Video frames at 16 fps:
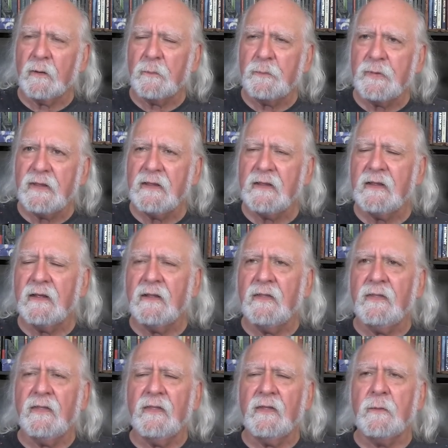to be
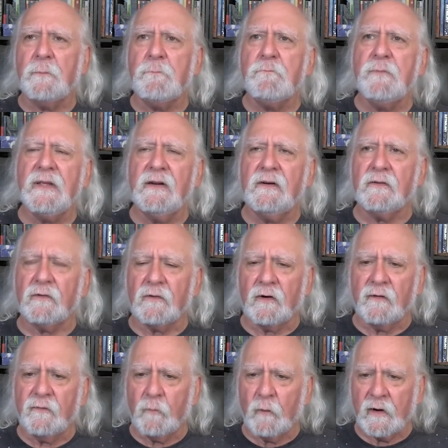in the
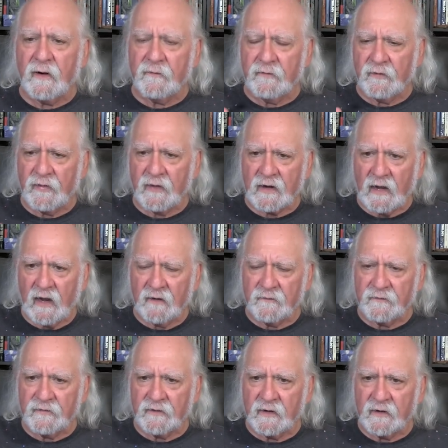middle of whatever the
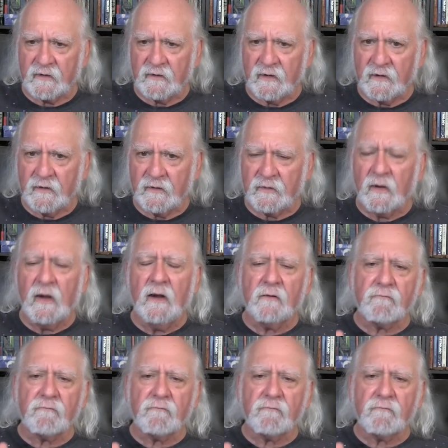conflict is